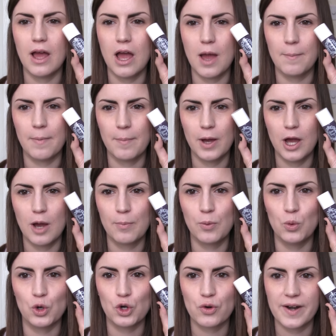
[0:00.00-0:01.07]
um,
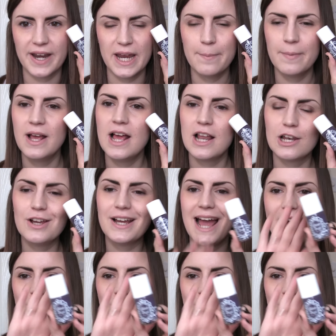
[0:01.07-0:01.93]
purple cream. Look at